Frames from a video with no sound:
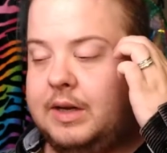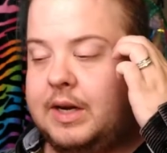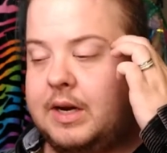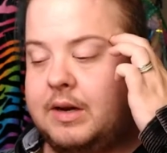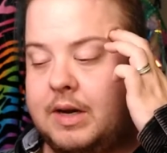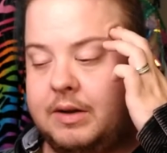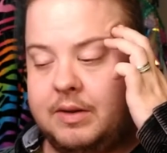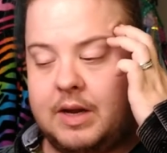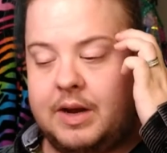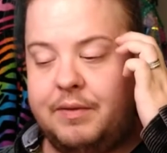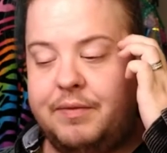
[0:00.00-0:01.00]
Yeah,
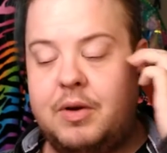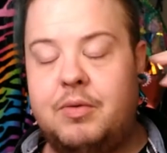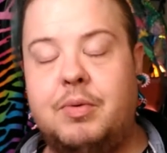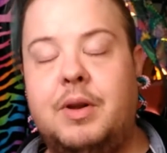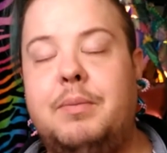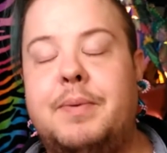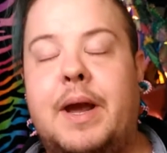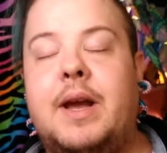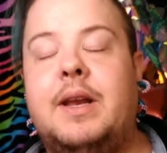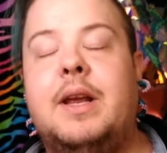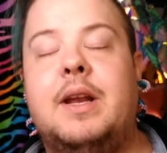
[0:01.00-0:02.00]
I felt really
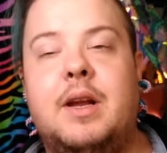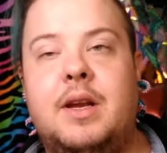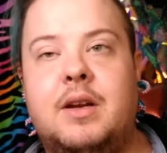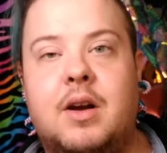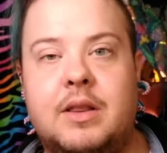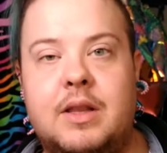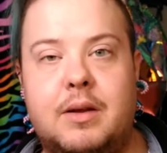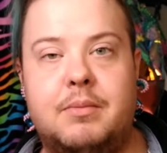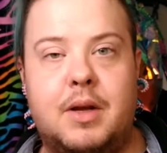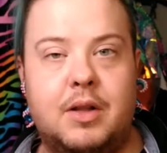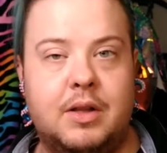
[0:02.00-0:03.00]
bad, and I got
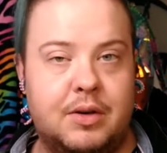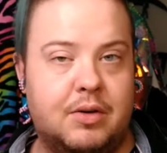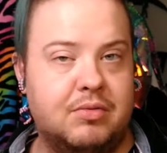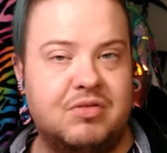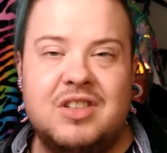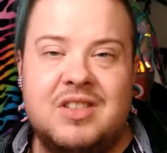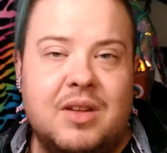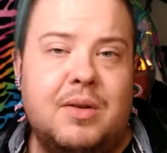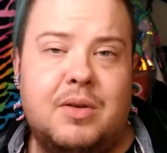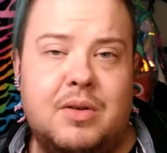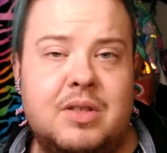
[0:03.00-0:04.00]
them a little, just
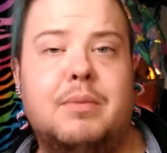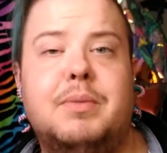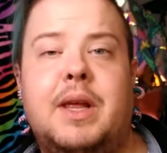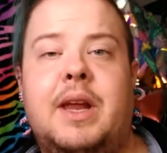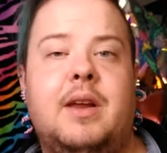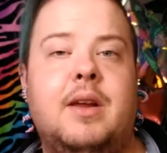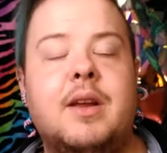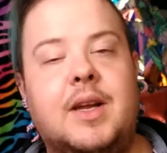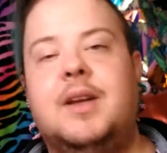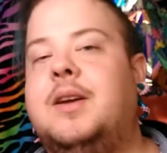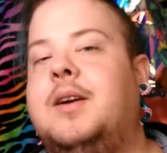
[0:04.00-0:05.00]
a little something,
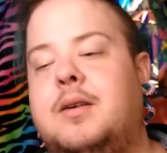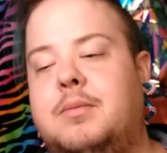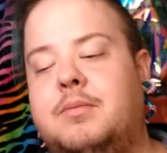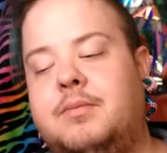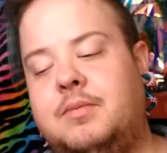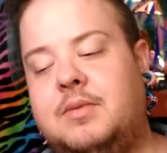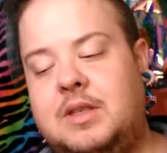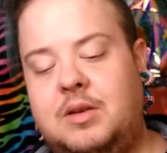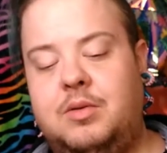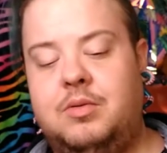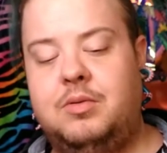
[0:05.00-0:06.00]

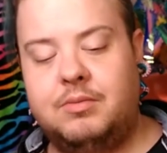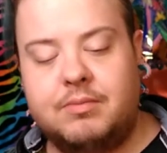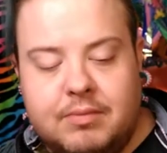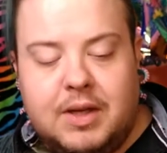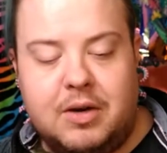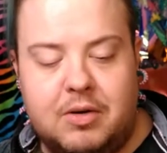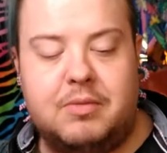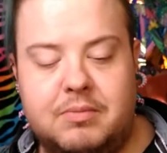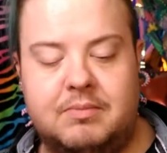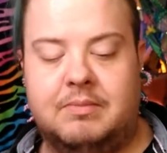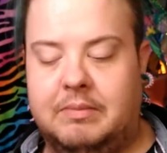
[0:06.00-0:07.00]
to, you
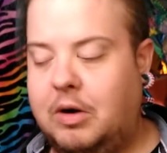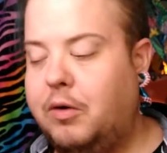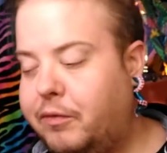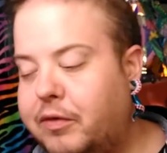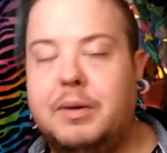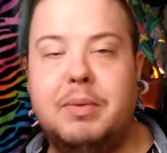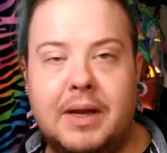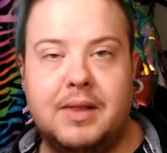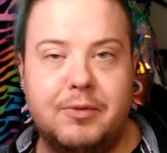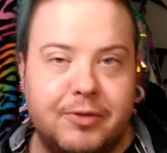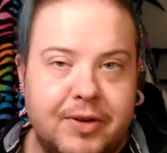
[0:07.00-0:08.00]
know, hopefully
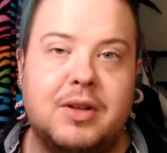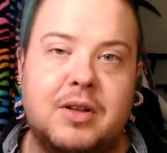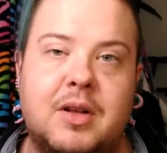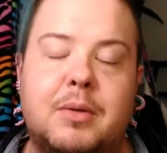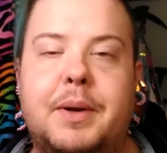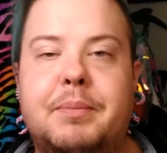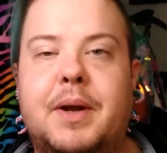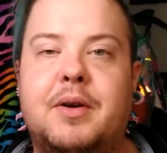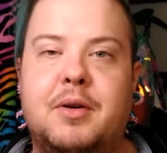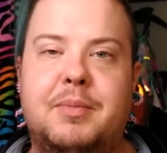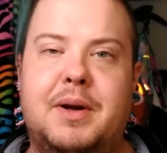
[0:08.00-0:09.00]
make them feel a little bit
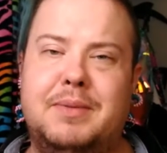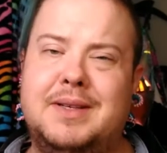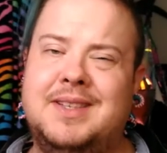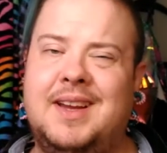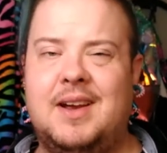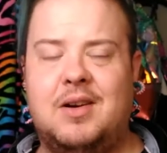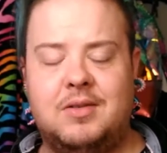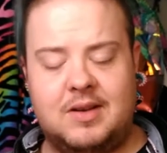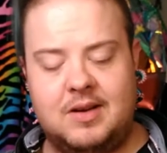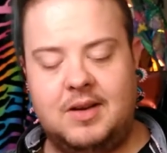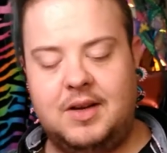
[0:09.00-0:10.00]
better about missing
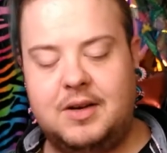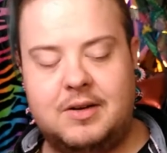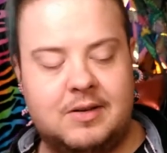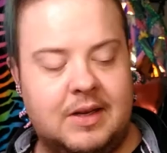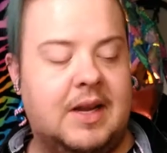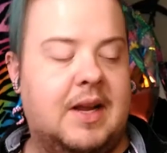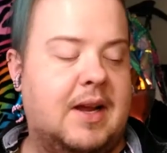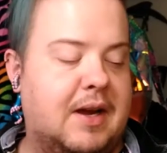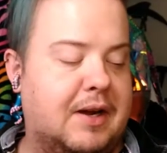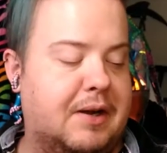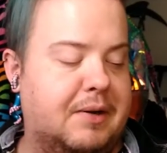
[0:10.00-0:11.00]
out, you
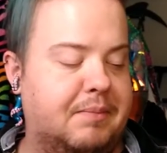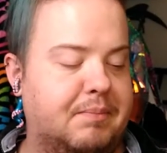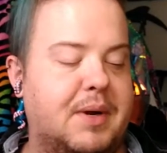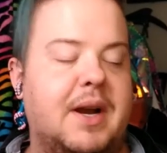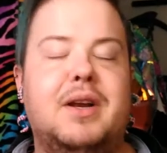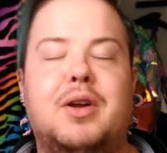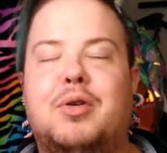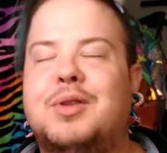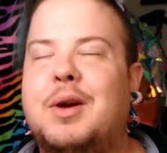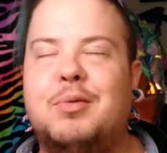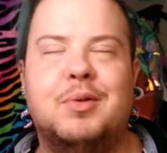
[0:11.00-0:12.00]
know? But I
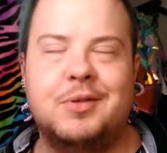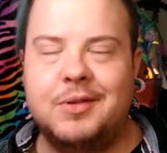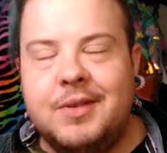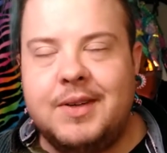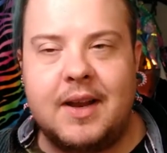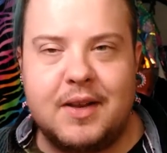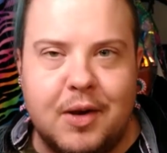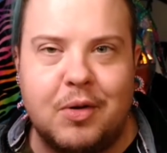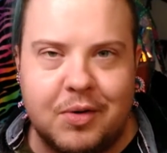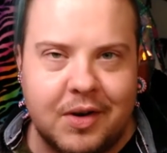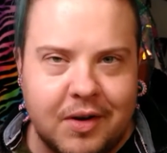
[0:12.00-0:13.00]
know that we'll get
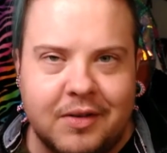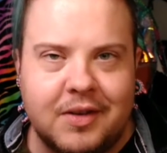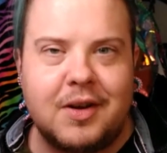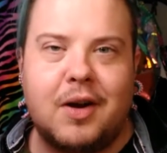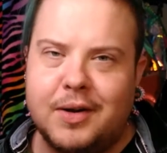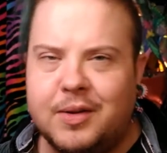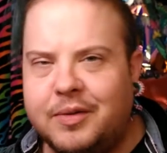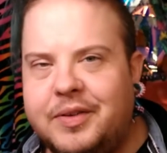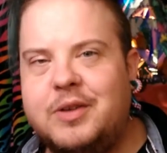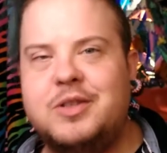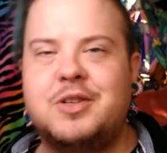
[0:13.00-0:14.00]
to go to a con in
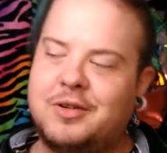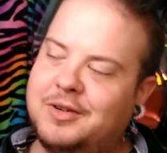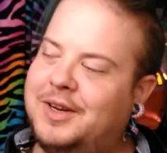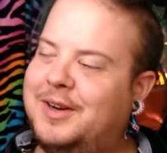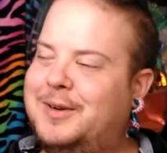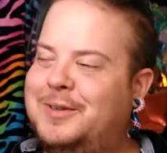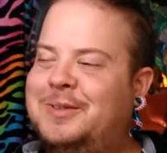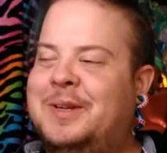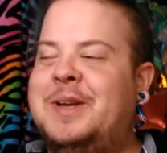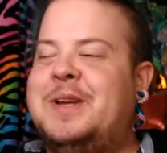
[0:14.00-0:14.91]
the future, you know?